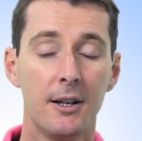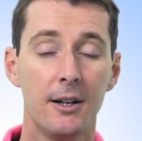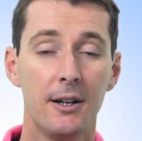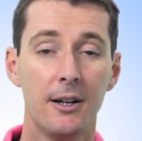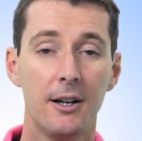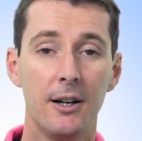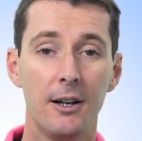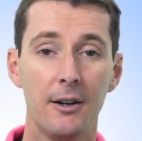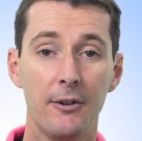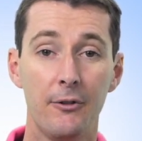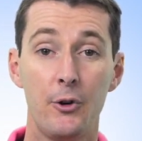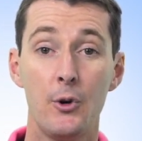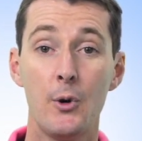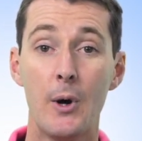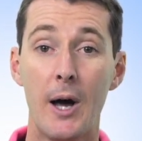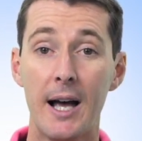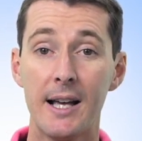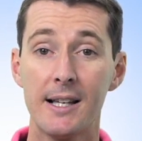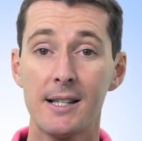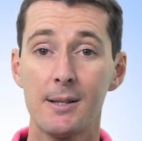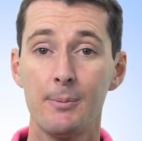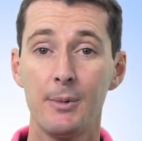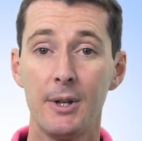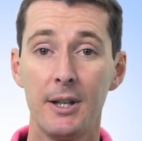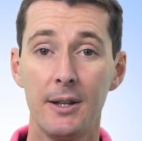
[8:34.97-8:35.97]
Uh, if you
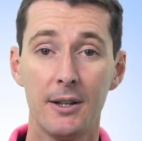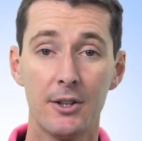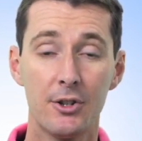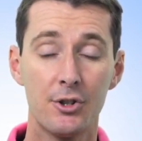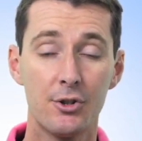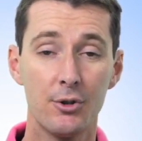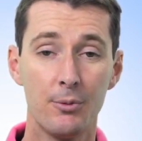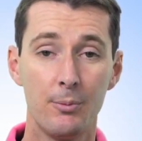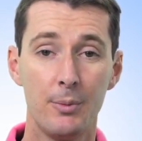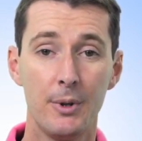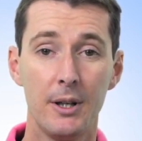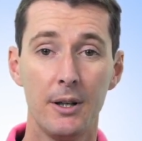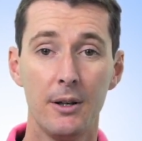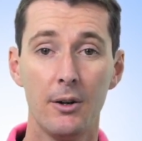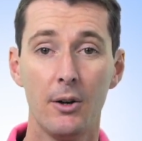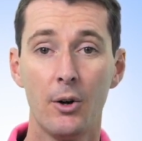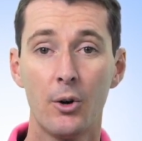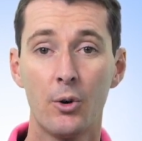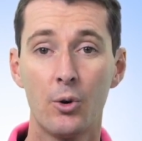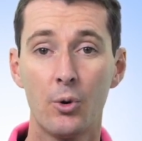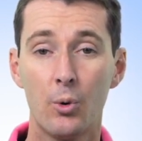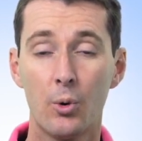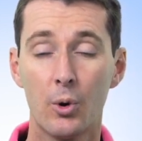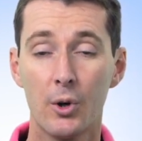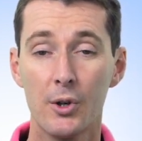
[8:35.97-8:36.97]
ask me, there should be a
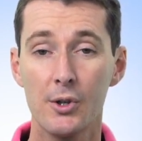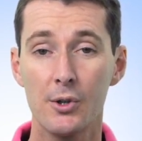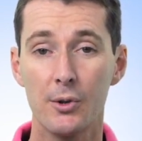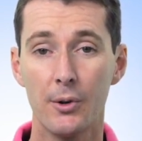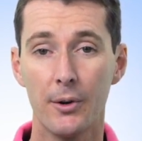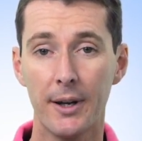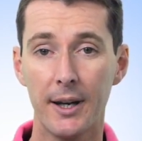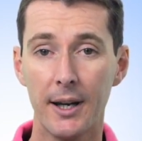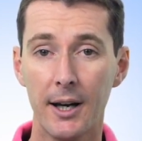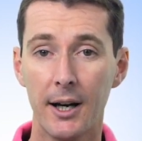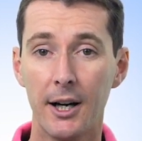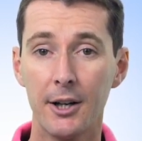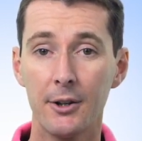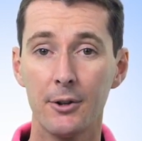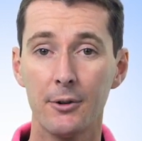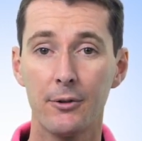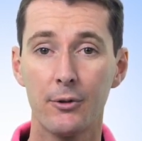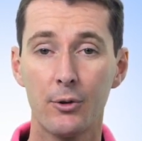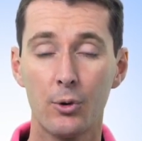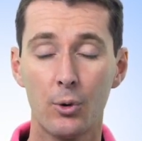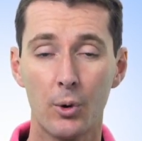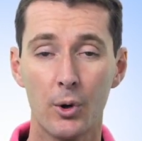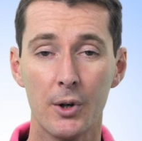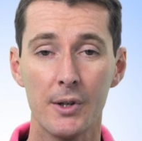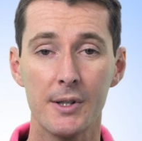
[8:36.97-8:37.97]
course or a kind of
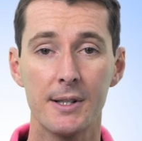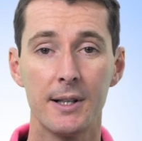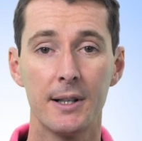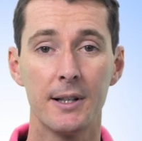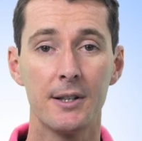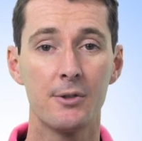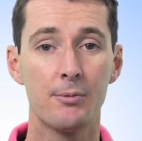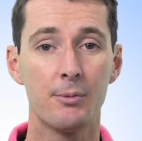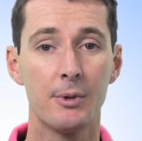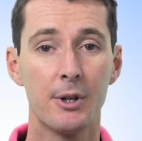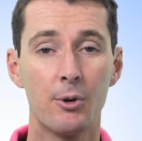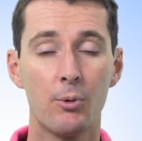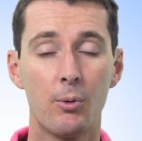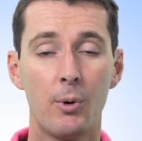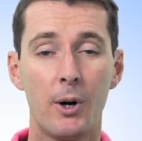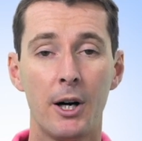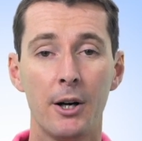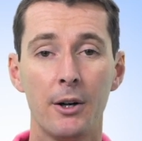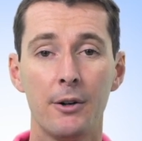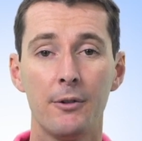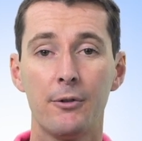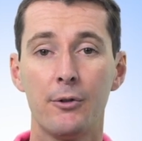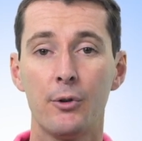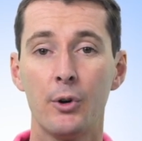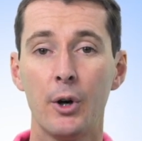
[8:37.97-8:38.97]
course that is
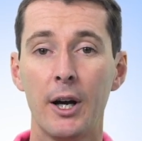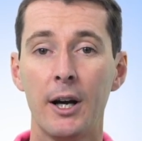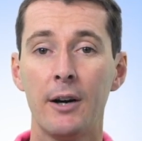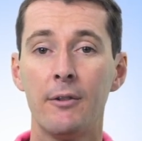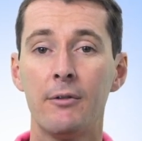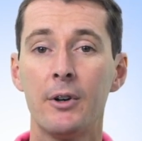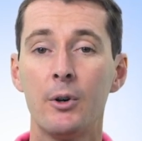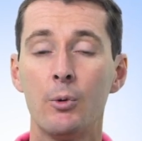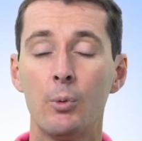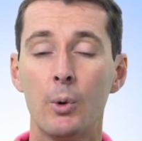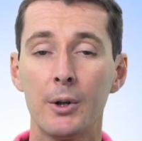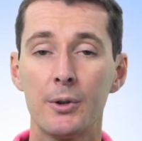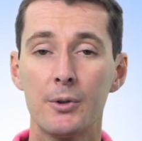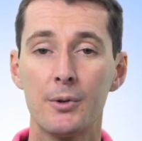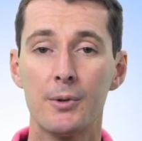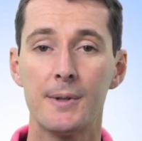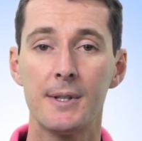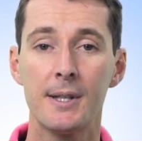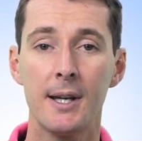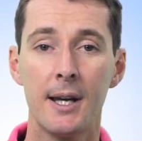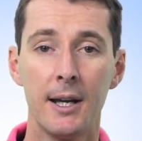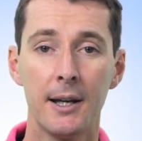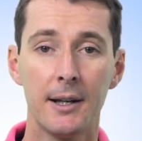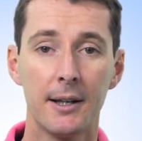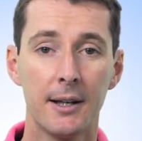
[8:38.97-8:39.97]
required for everyone to
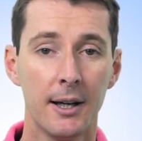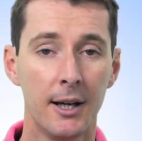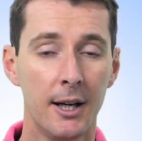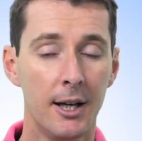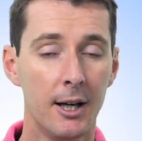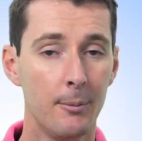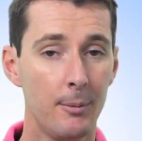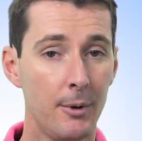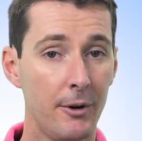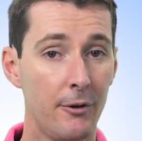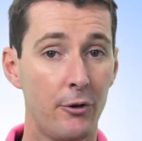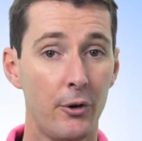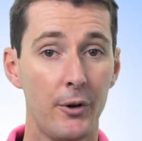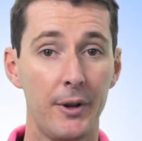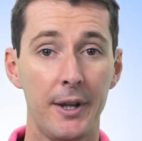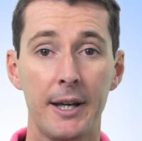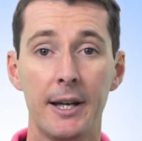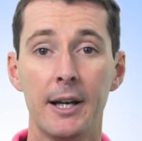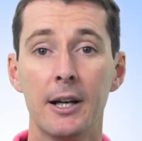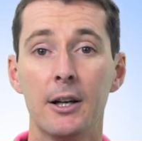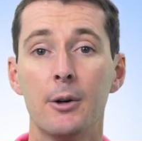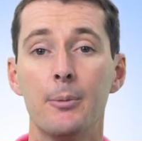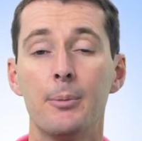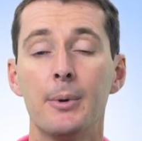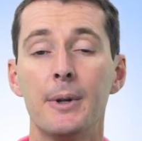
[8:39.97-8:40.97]
take before they
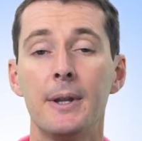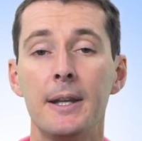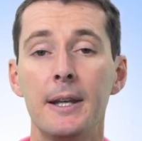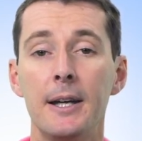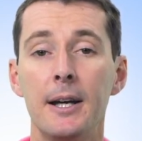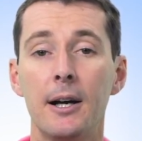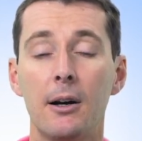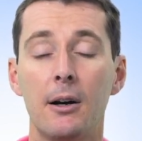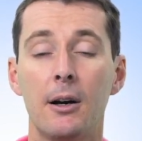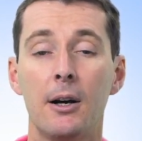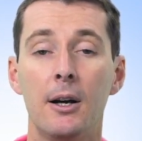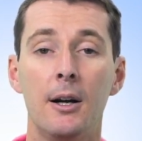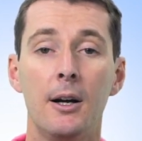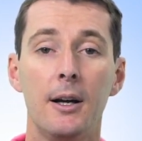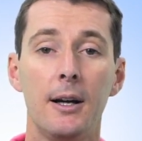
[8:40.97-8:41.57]
get up in the air.